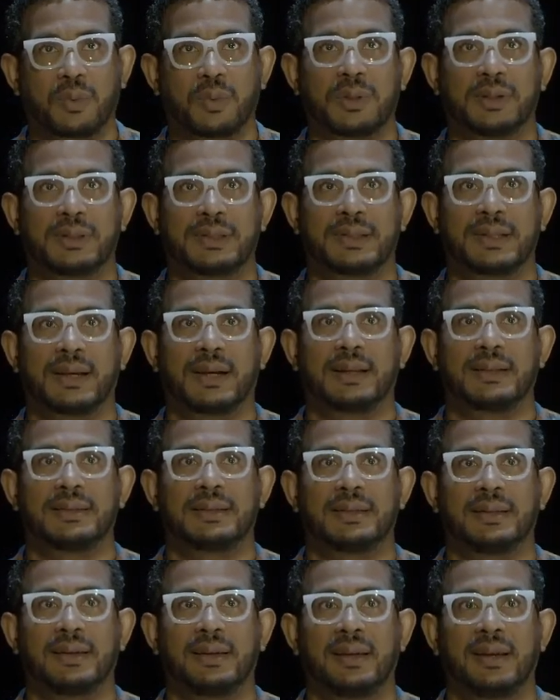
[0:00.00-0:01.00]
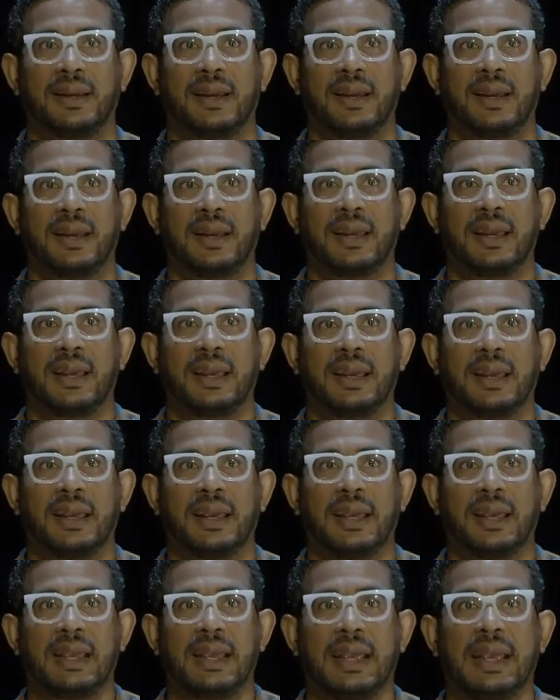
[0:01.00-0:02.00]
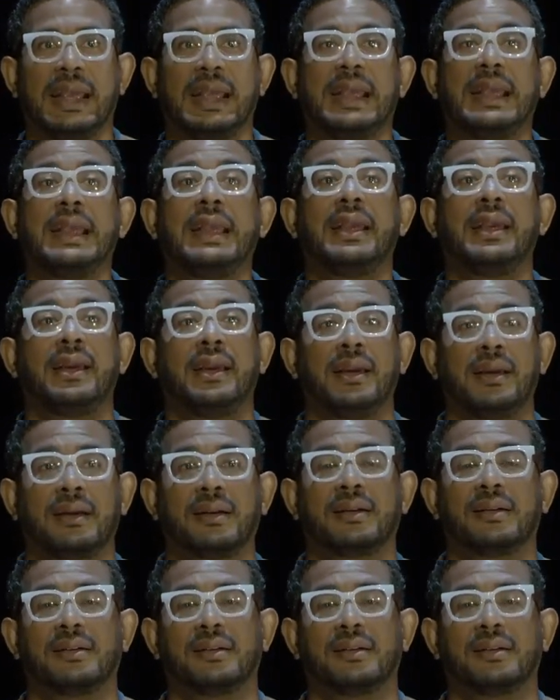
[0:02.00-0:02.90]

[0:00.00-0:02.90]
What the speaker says: was that he